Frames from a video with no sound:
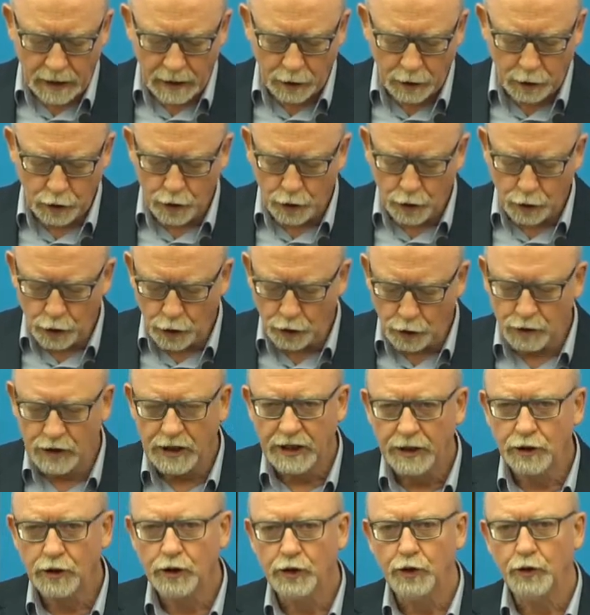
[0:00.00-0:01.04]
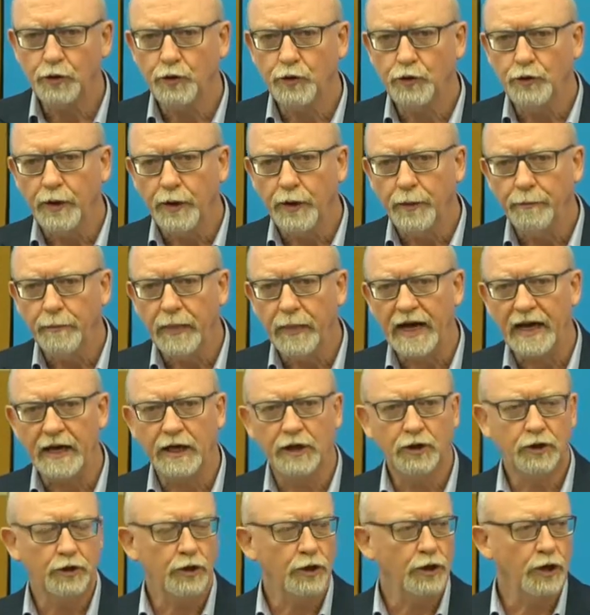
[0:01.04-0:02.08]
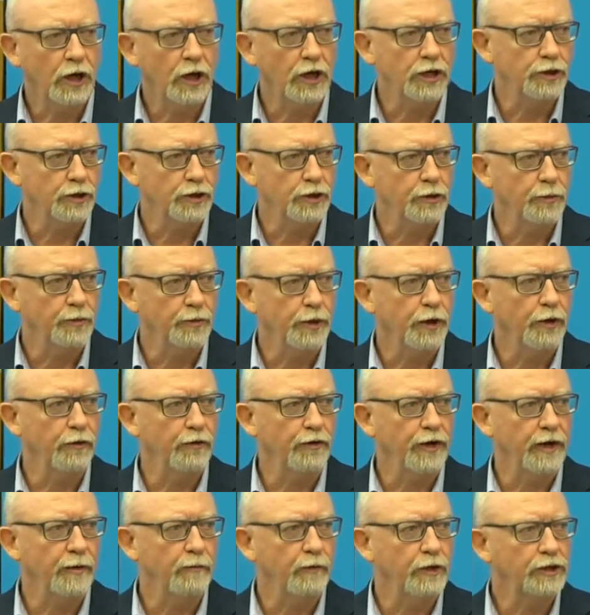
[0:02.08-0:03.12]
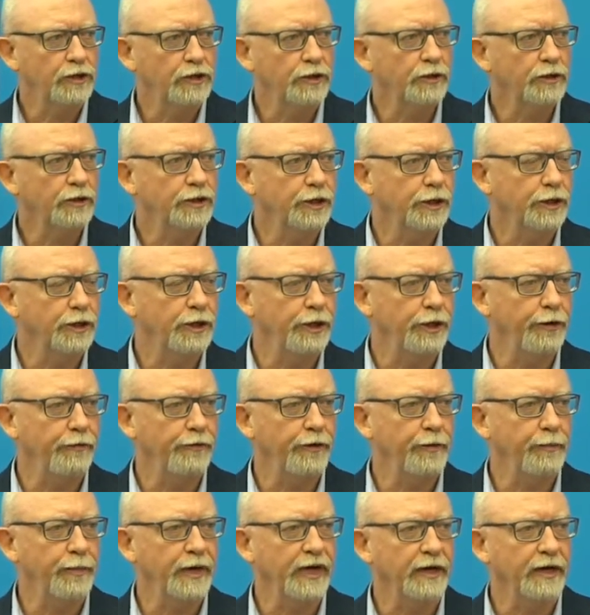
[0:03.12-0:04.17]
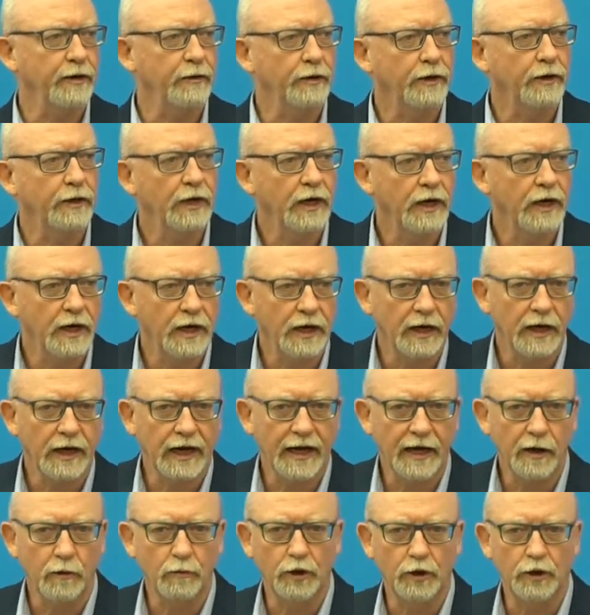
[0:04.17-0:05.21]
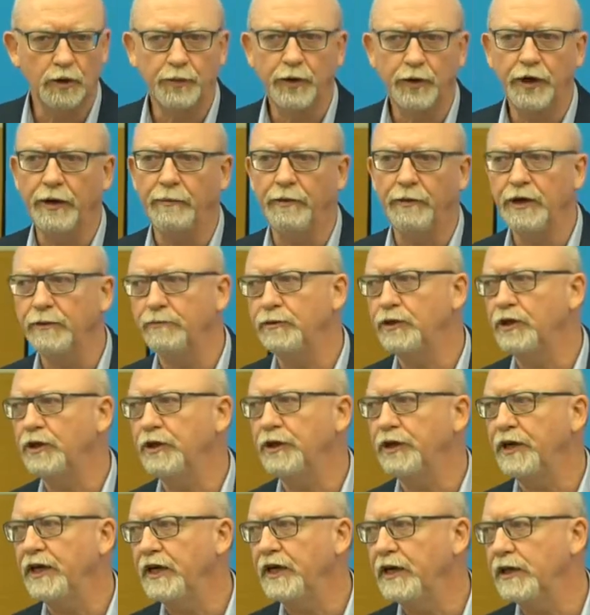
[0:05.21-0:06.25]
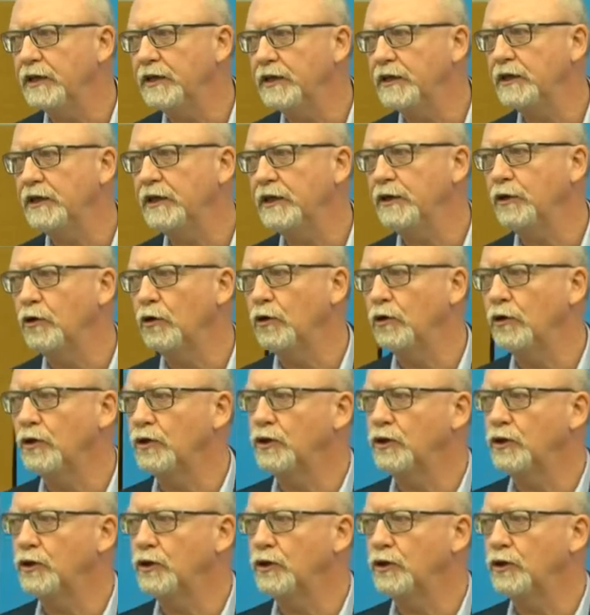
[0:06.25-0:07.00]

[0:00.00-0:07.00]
You can use it to manage the cost of the program. We talked earlier about how much premium do you need in order